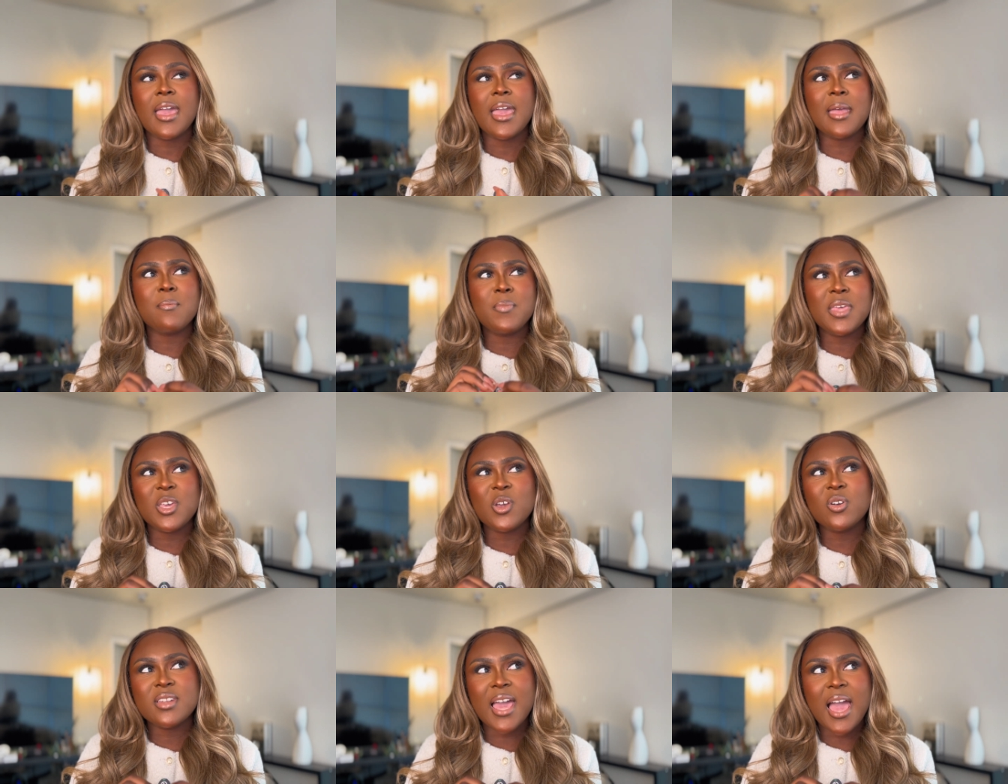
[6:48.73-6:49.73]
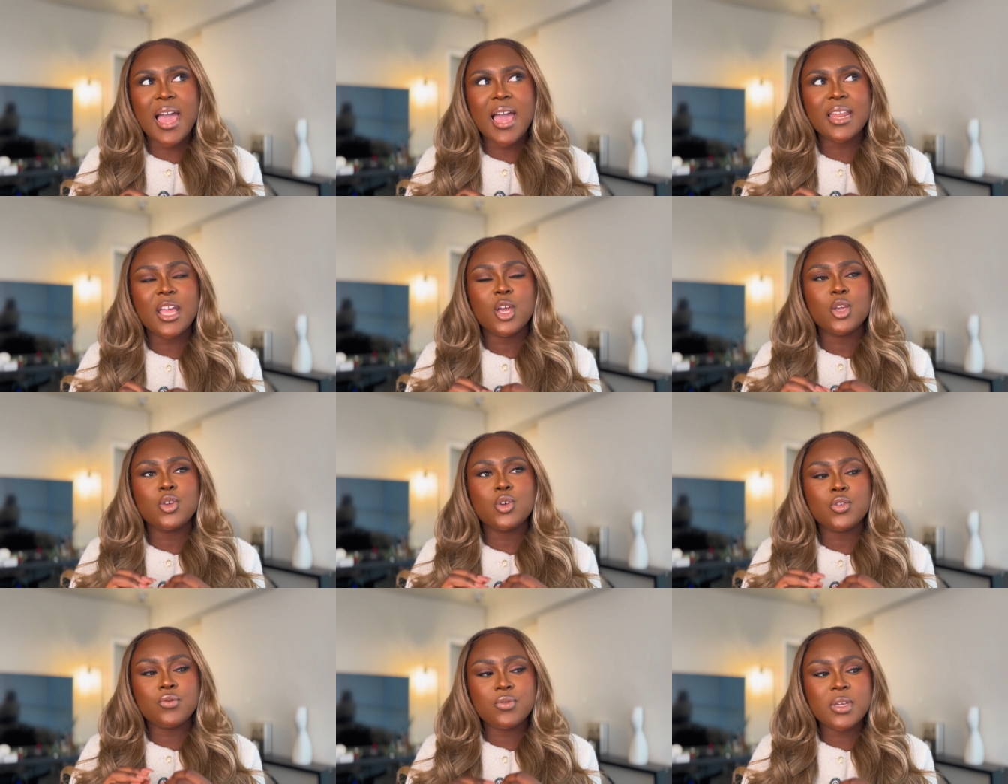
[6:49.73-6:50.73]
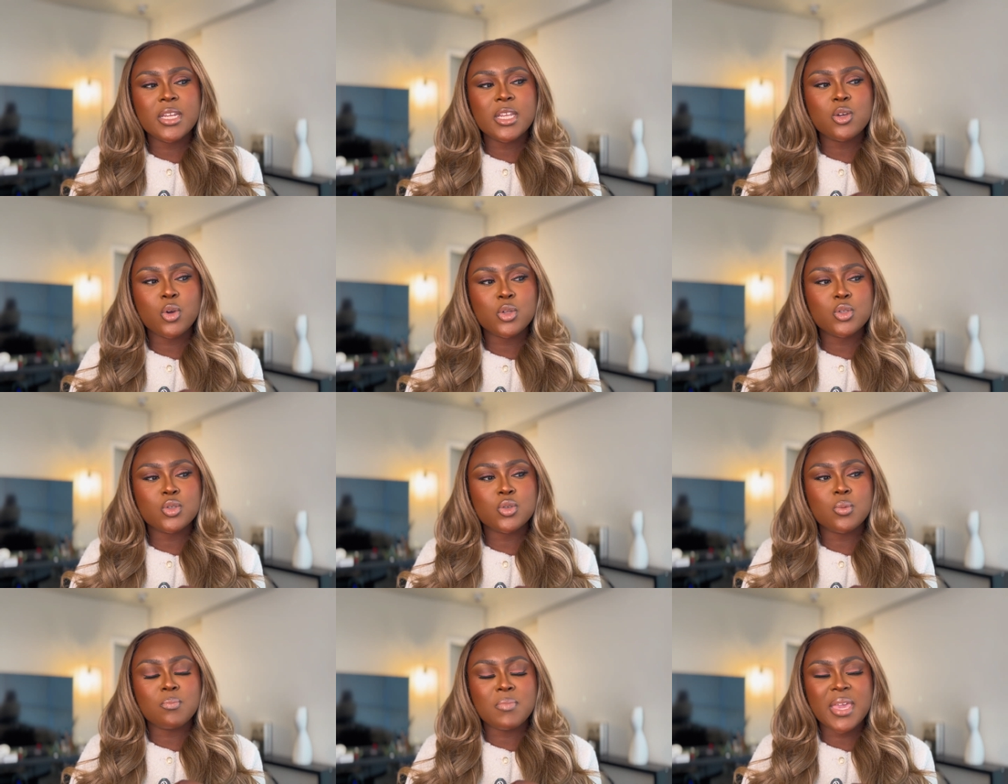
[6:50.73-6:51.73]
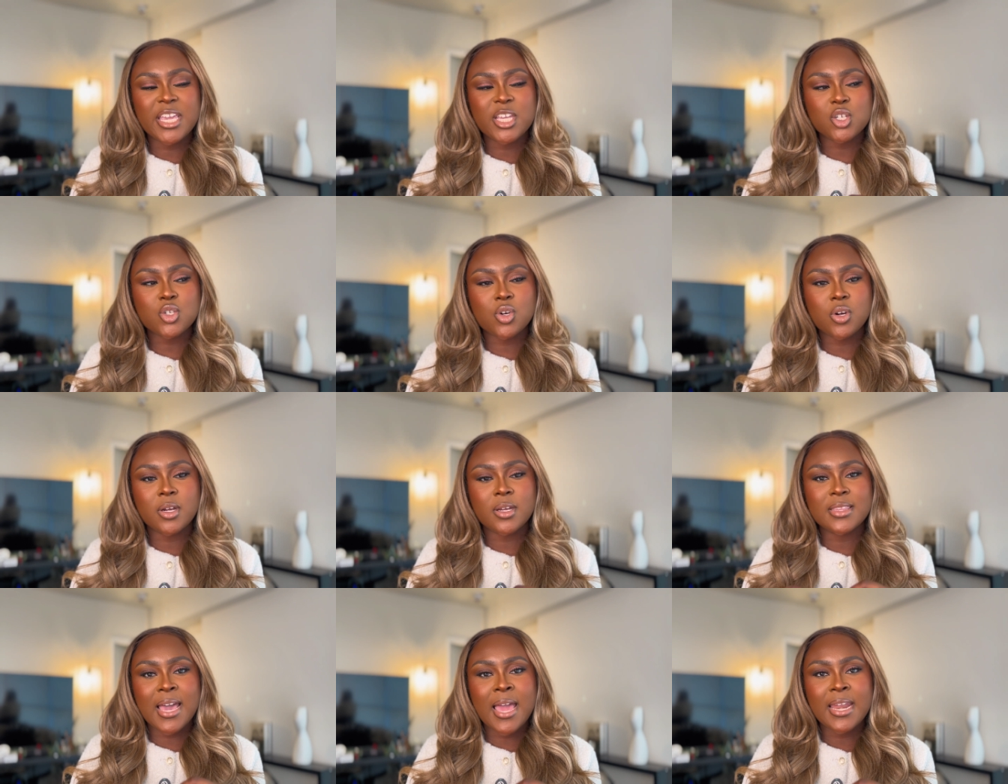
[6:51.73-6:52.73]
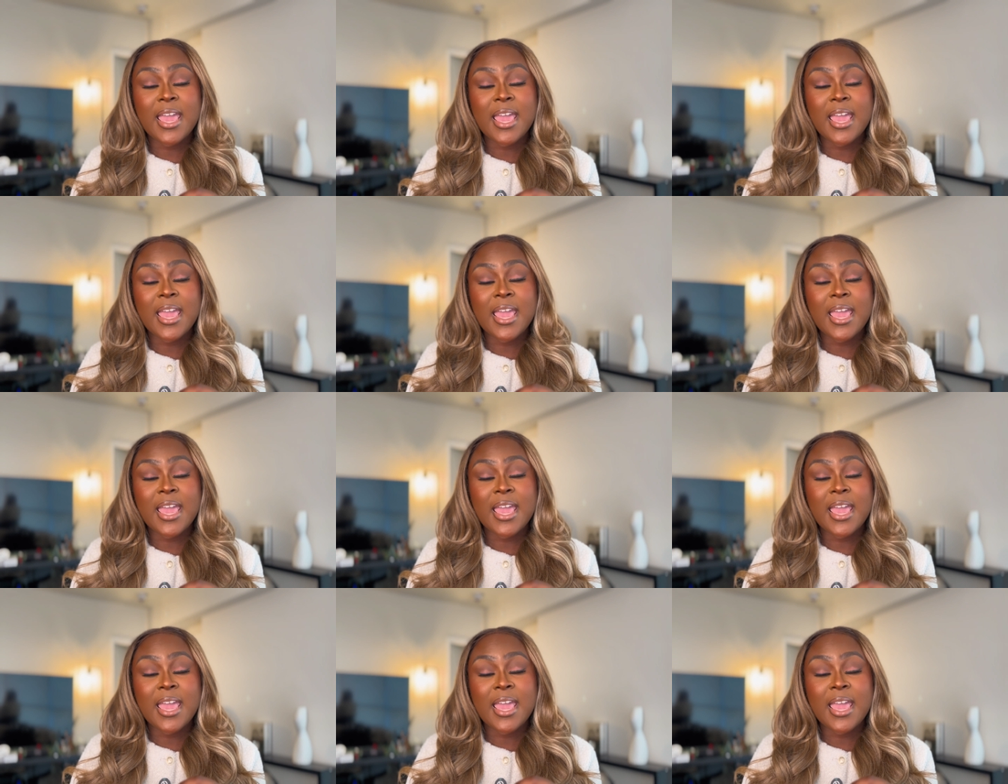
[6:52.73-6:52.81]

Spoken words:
And beyond that, you're really going to make sure that